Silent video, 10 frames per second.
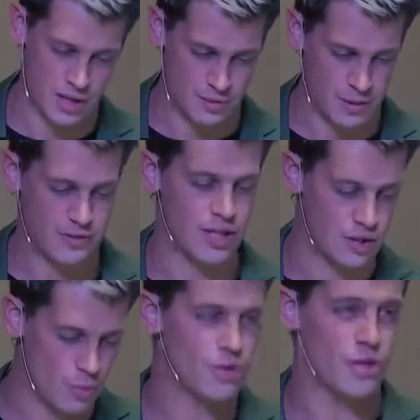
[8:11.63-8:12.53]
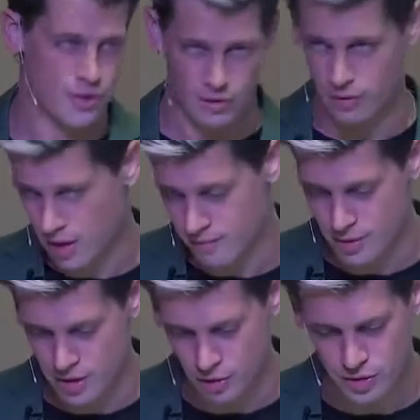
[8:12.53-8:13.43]
years because they don't trust their own
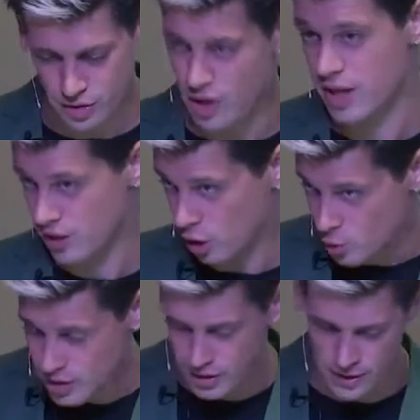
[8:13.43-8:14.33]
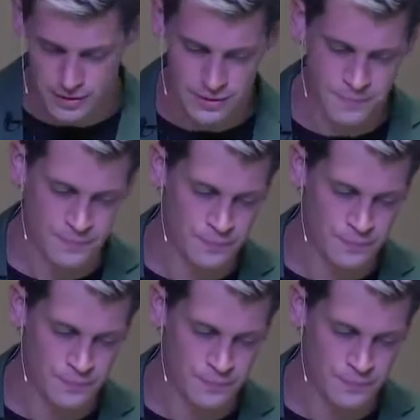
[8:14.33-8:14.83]
government not to turn into lunatics.